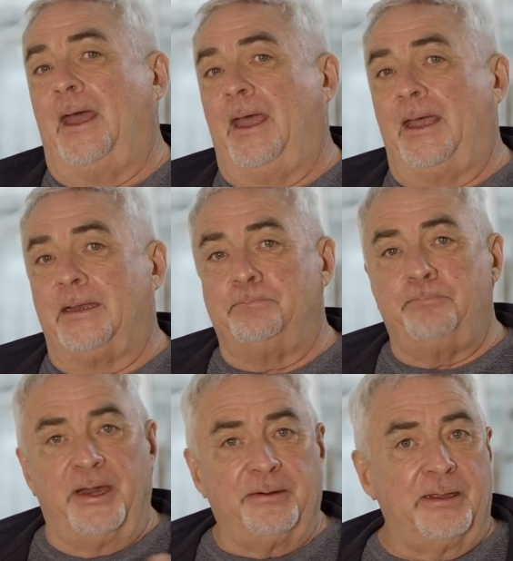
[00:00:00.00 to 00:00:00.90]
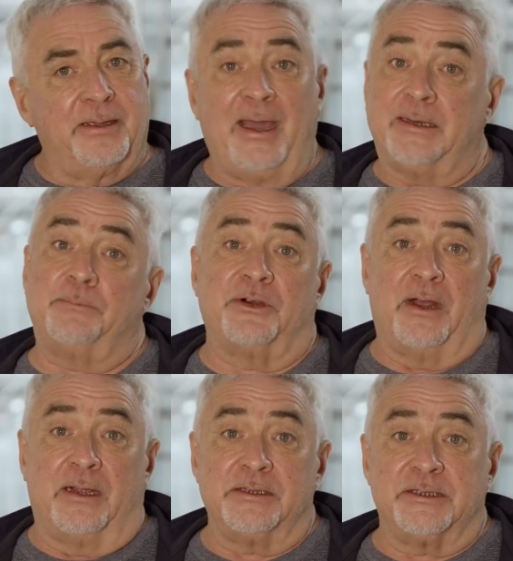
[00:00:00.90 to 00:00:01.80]
and Bering
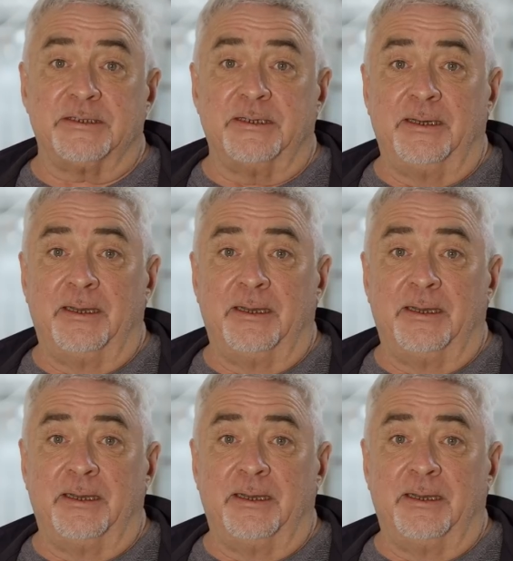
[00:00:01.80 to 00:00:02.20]
catamarans,